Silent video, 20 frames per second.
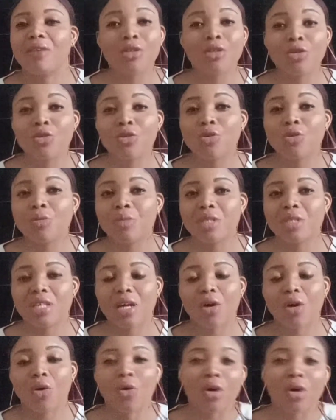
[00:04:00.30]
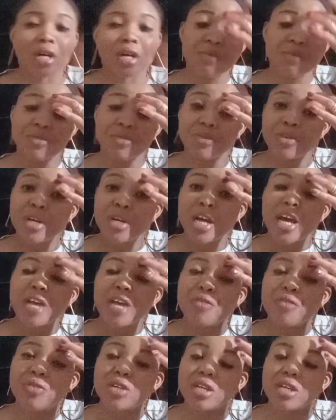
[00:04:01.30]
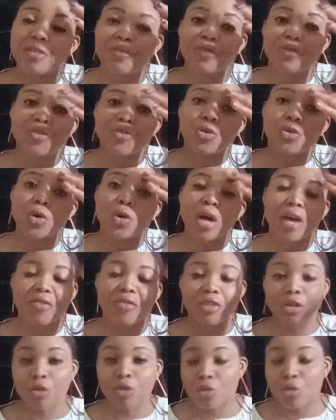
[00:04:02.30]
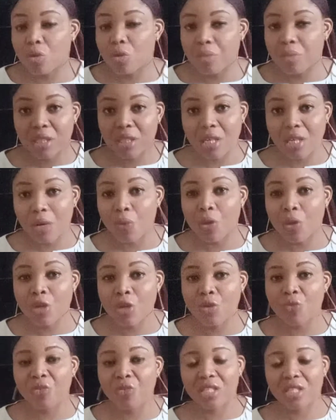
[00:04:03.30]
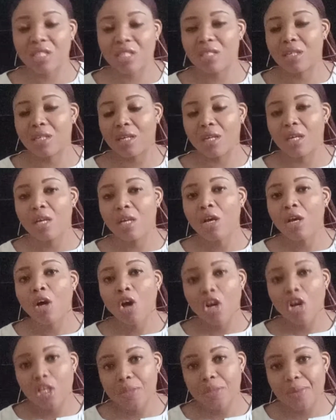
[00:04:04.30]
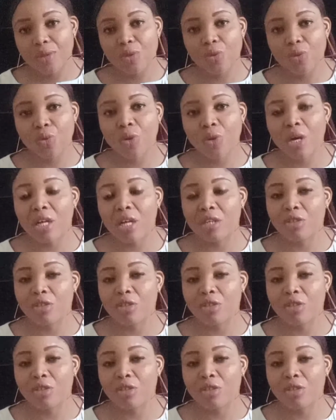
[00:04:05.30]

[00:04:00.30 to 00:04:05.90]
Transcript: a glucometer, or even if you don't have a glucometer, when you visit the hospital and